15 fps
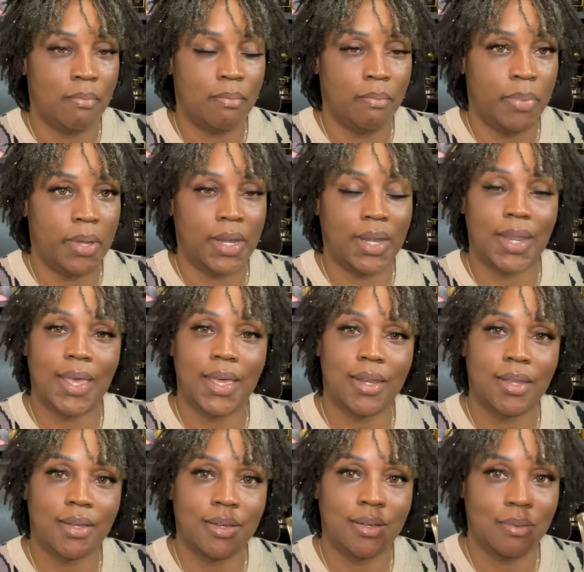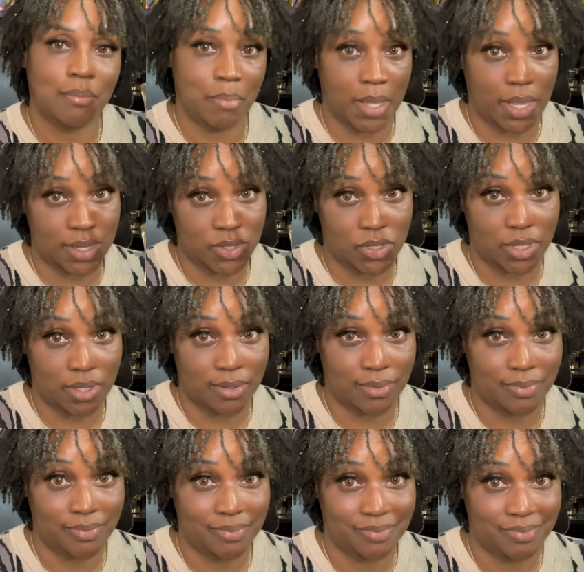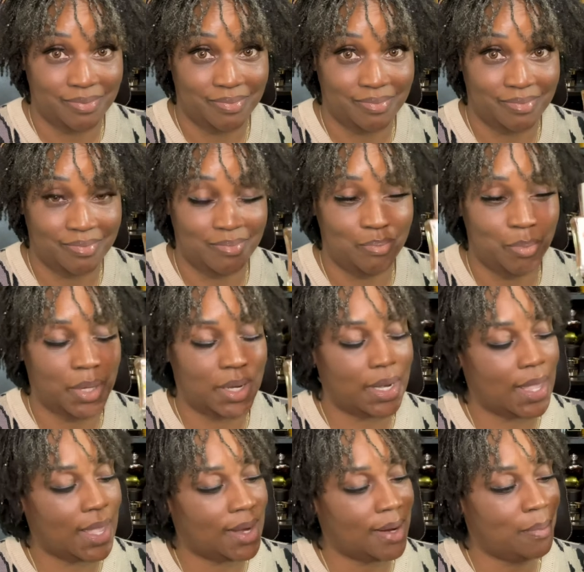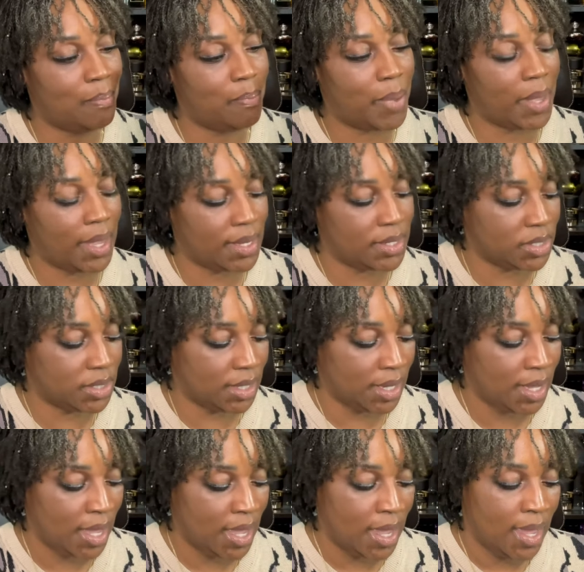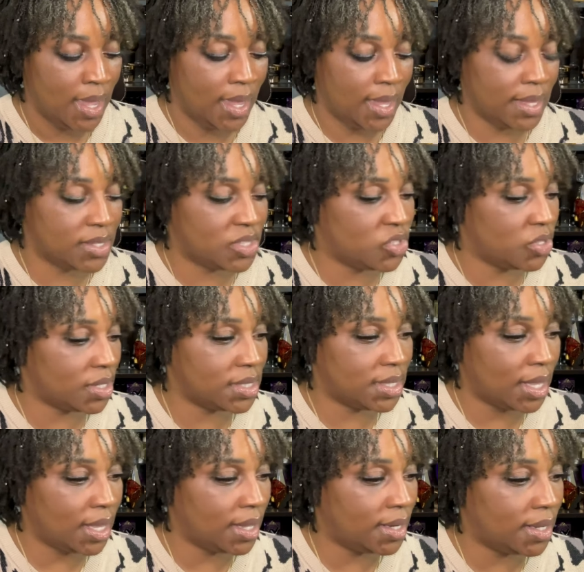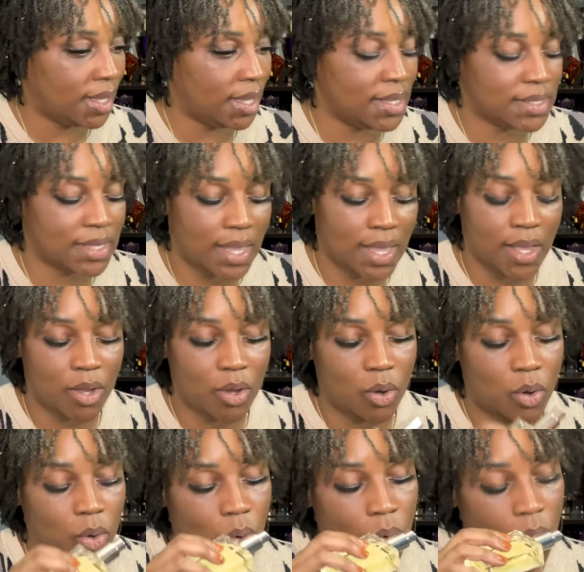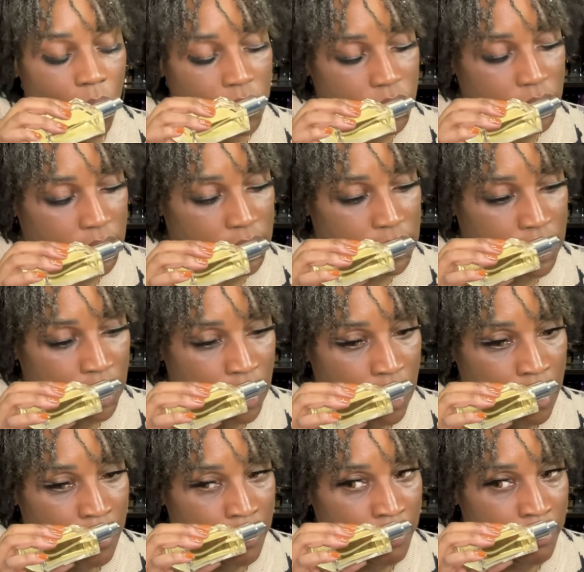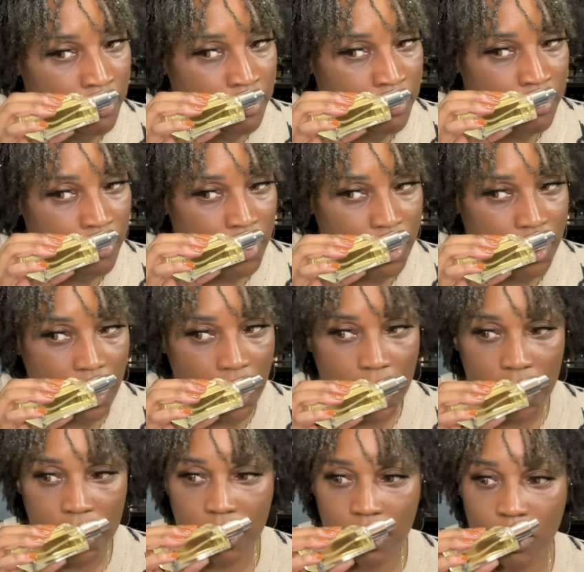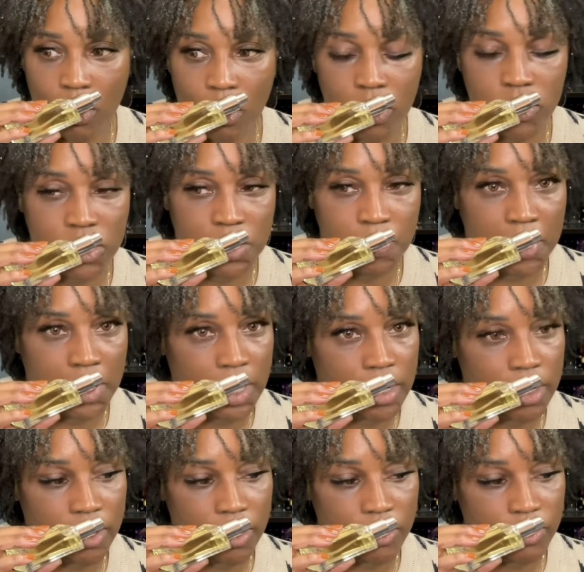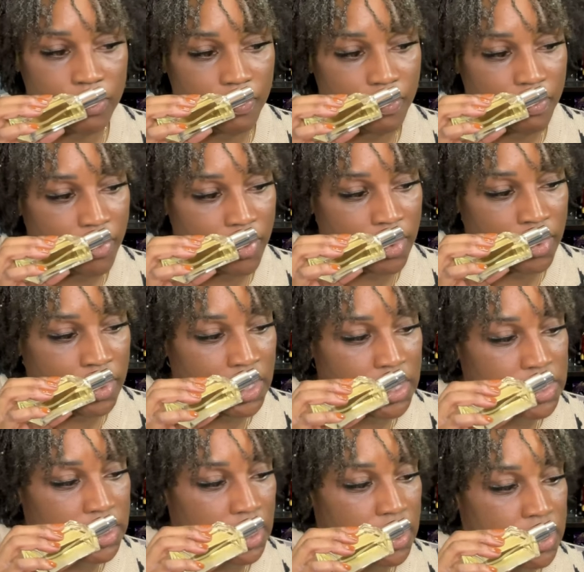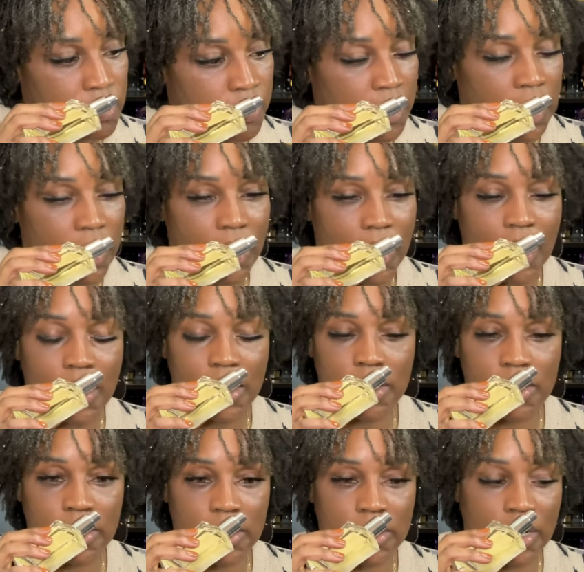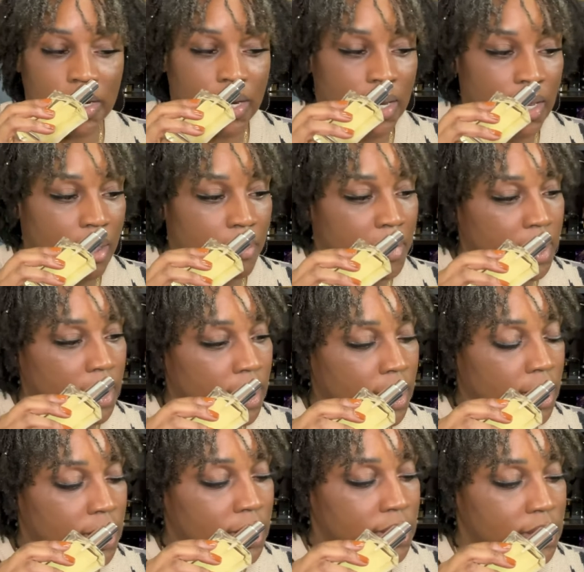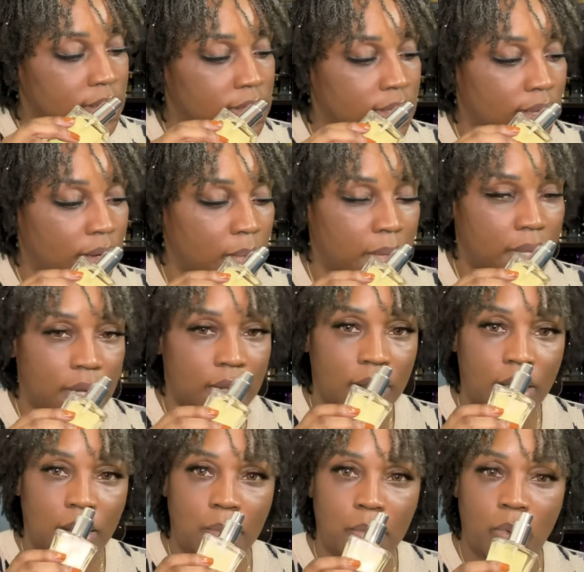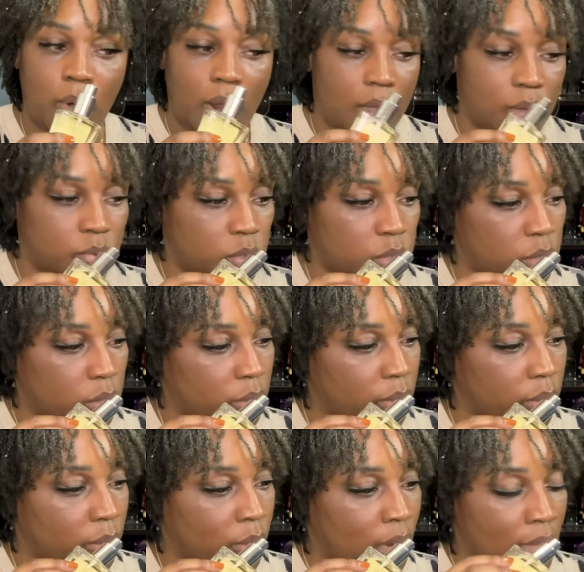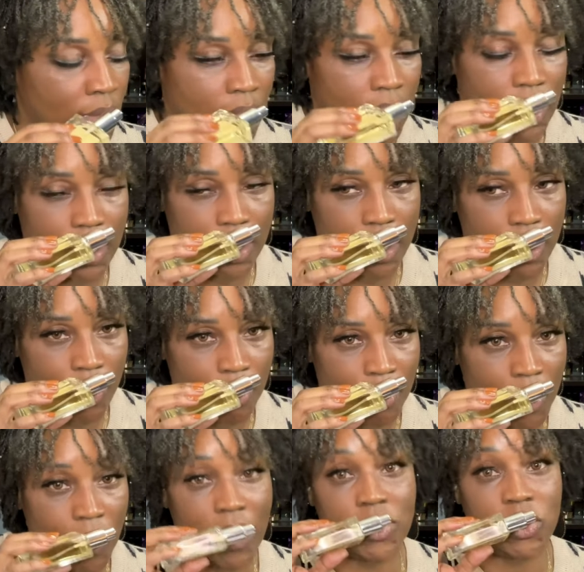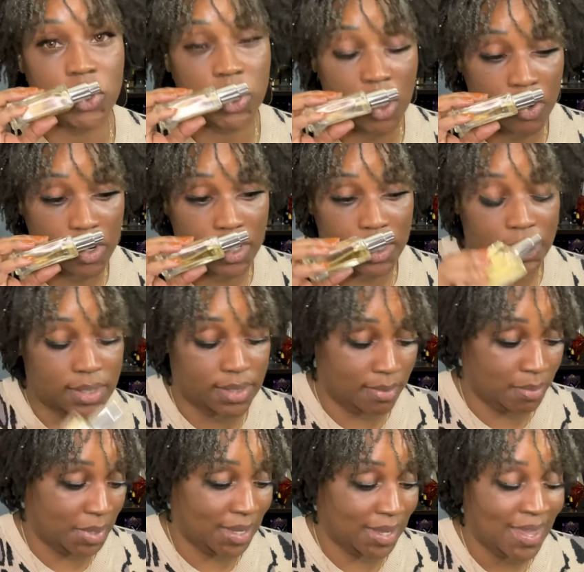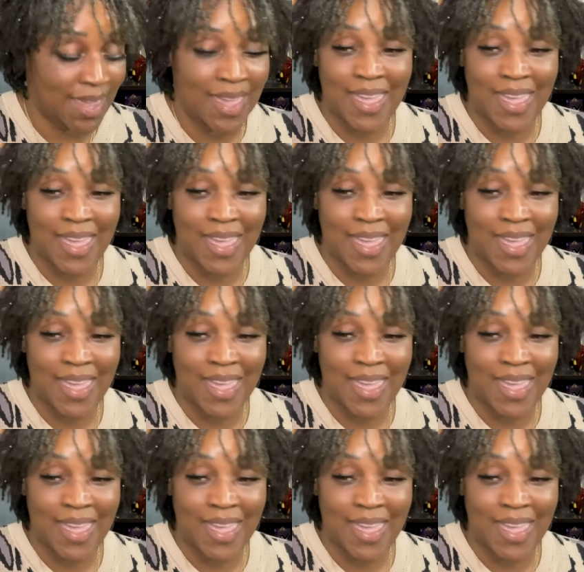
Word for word: Banana Banshee. Banana Banshee is just that. It's a gorgeous, God, a gorgeous banana note. This is banana, lemon, cinnamon, brown sugar, and caramel and chocolate to me.